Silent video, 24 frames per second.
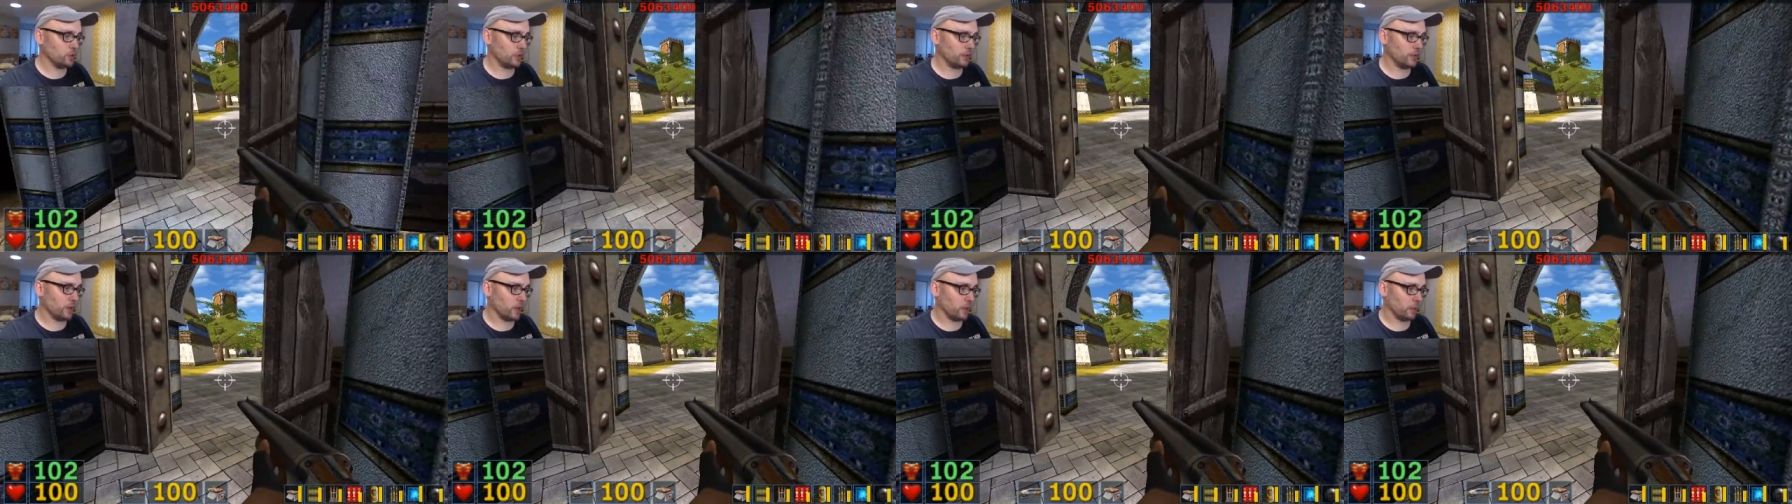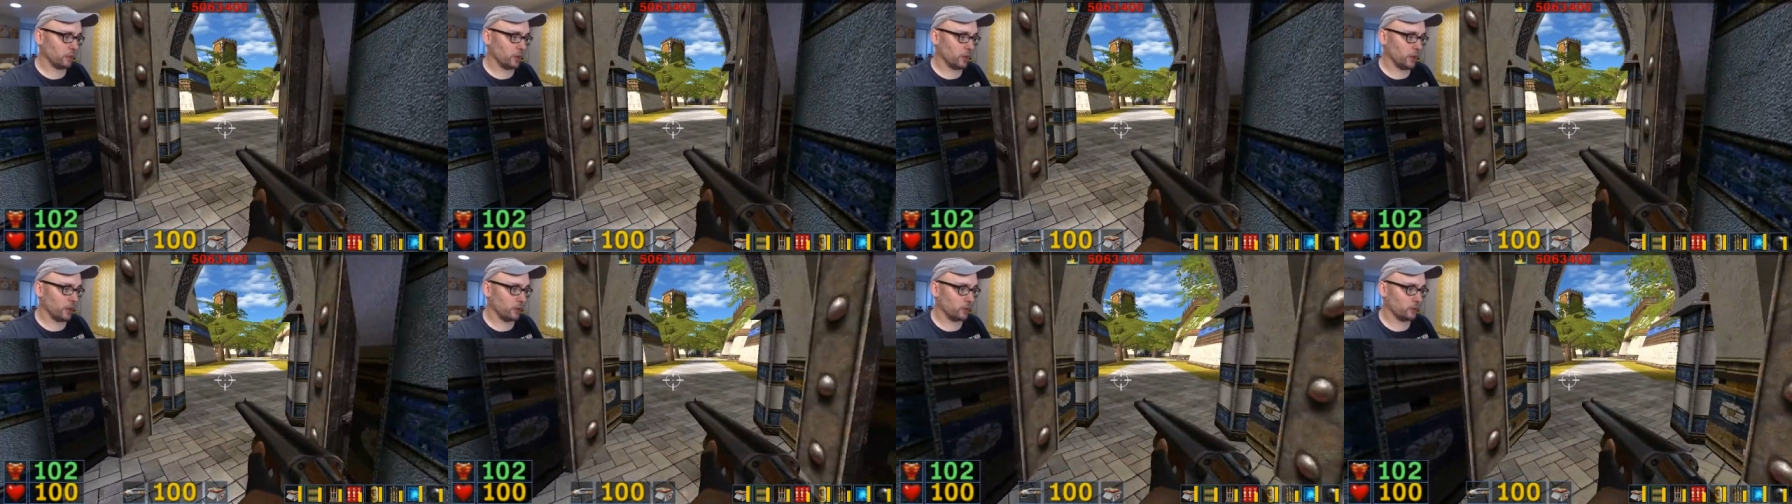of
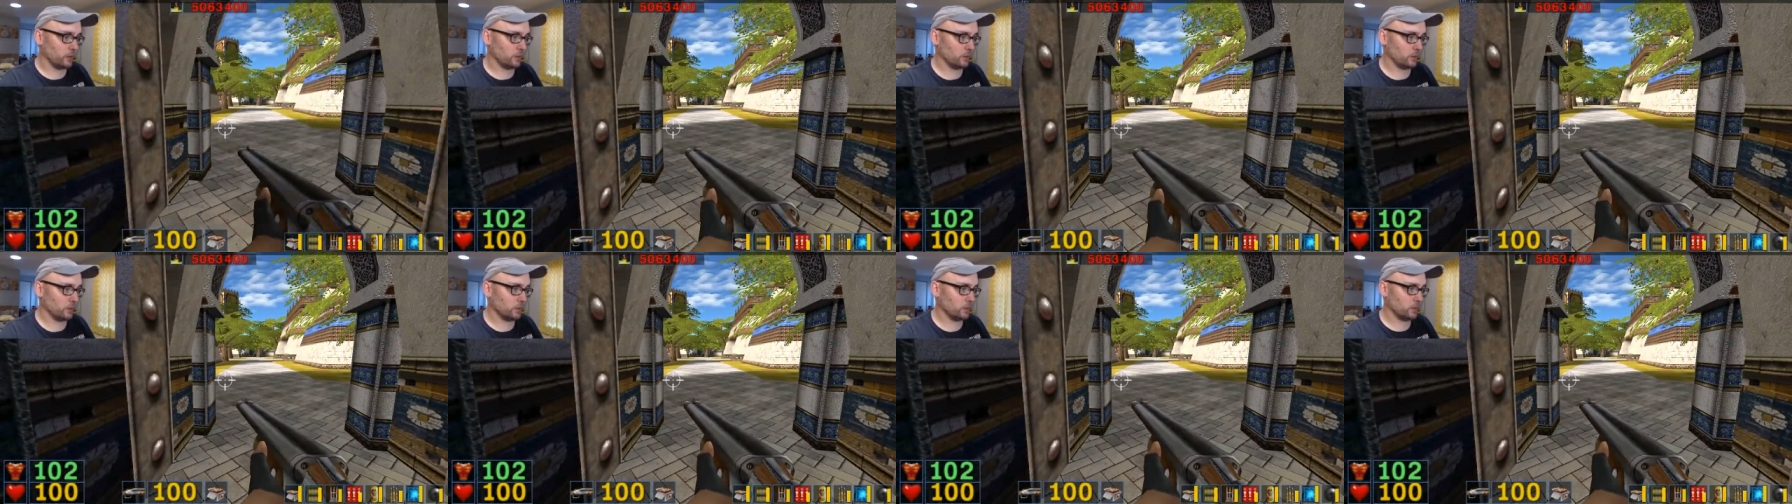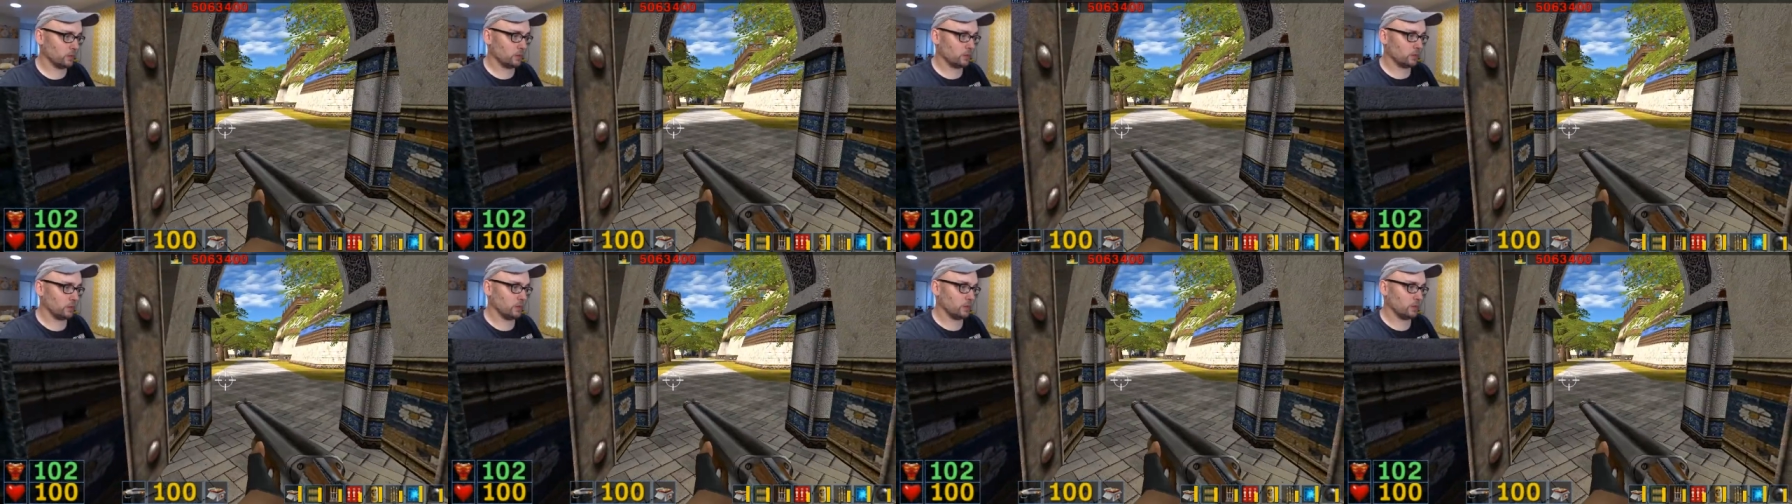armor now.
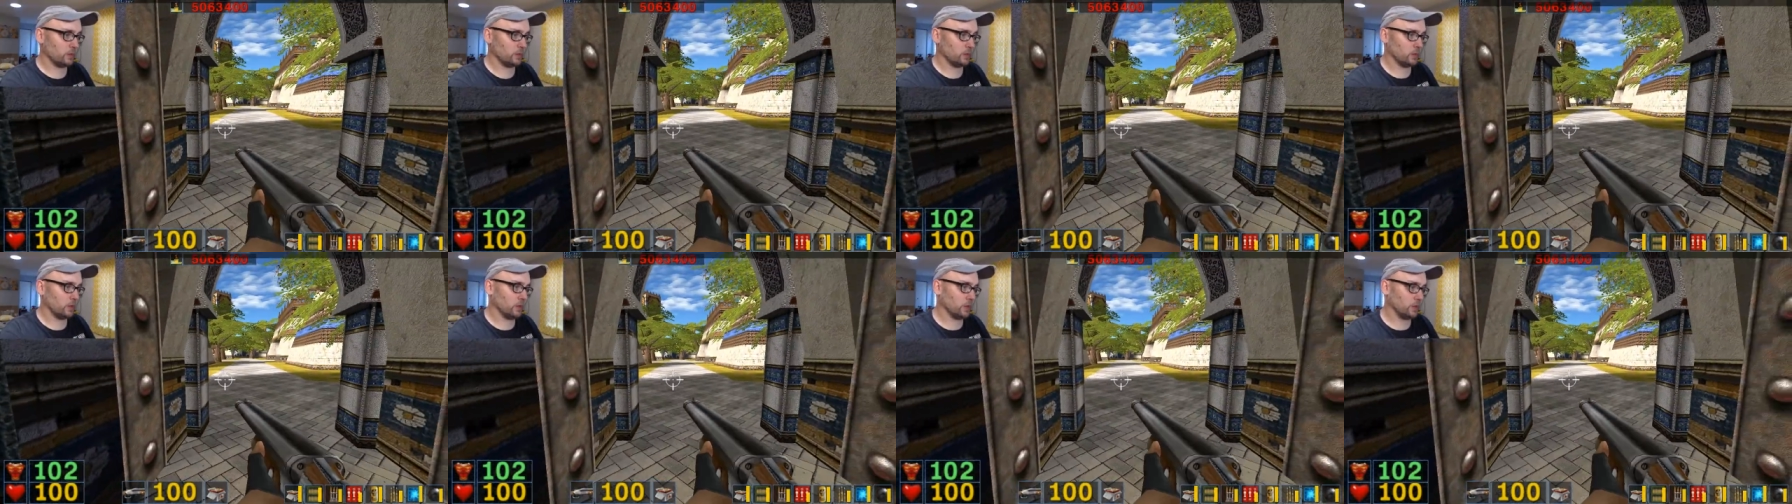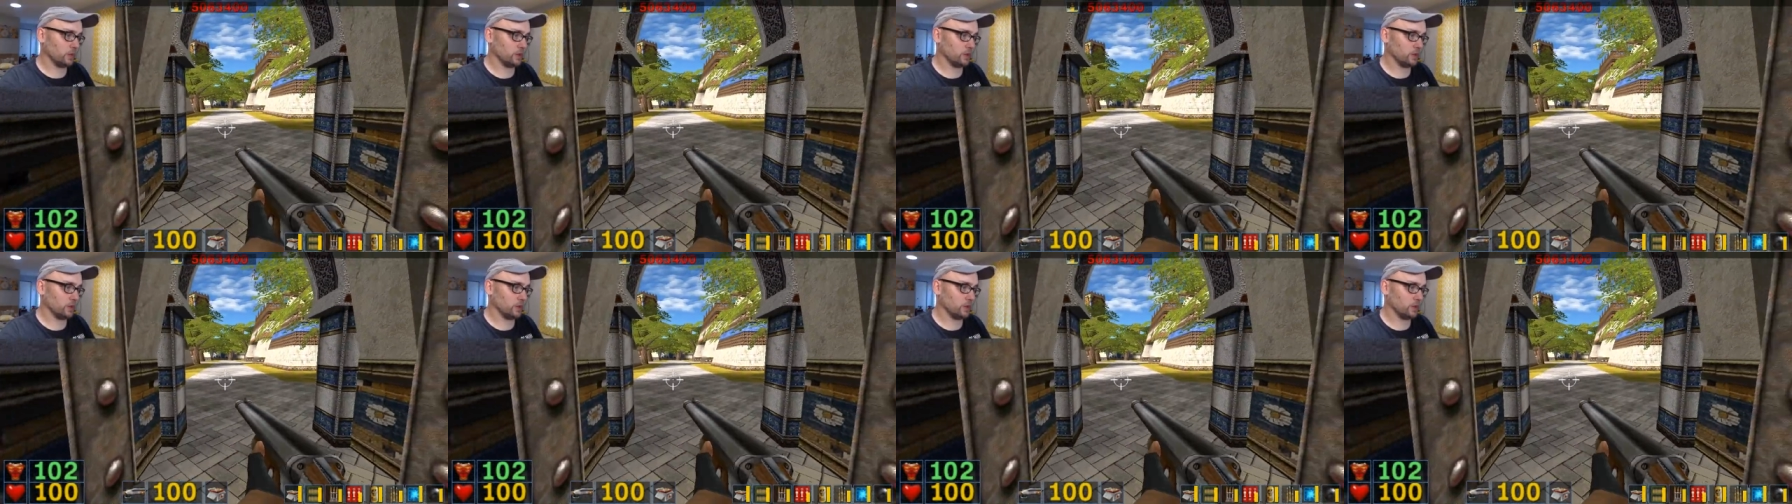Okay,